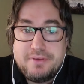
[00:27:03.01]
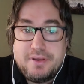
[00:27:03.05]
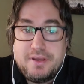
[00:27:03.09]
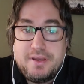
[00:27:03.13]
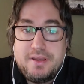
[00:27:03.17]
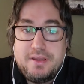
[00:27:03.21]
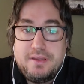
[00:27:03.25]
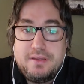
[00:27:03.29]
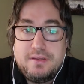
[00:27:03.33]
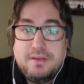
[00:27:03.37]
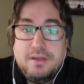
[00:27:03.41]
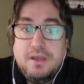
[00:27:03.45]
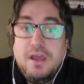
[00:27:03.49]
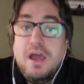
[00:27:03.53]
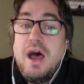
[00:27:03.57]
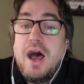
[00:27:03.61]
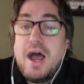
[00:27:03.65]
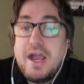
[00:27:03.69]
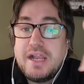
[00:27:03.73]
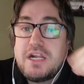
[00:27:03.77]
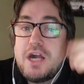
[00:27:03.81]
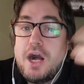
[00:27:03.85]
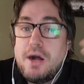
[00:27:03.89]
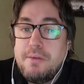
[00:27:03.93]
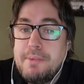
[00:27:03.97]
I
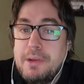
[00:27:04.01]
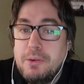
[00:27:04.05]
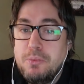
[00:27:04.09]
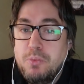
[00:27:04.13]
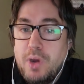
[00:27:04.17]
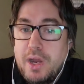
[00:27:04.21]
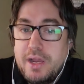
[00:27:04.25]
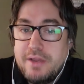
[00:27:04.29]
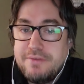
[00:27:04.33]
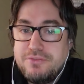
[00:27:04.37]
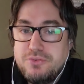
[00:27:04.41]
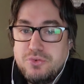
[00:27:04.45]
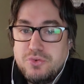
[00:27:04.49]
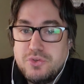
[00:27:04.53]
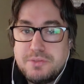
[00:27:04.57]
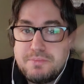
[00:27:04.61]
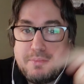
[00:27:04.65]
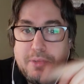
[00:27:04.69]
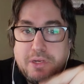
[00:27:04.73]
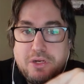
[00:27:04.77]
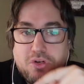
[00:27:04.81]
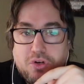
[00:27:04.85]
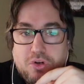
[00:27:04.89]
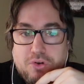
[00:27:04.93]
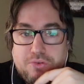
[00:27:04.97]
called my wife, who was
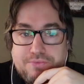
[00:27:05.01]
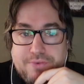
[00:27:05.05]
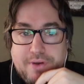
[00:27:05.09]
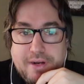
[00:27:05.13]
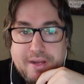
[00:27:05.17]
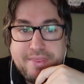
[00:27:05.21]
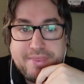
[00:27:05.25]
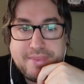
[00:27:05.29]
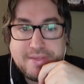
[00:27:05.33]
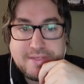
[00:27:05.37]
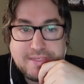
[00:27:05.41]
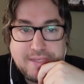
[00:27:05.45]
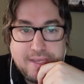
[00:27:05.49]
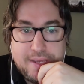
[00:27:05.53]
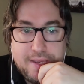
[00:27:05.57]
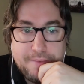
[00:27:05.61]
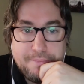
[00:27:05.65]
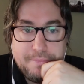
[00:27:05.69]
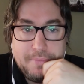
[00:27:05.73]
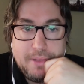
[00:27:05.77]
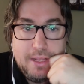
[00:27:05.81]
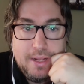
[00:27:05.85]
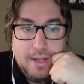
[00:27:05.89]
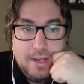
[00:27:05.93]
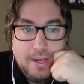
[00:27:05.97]
my girlfriend at the
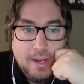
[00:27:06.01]
time,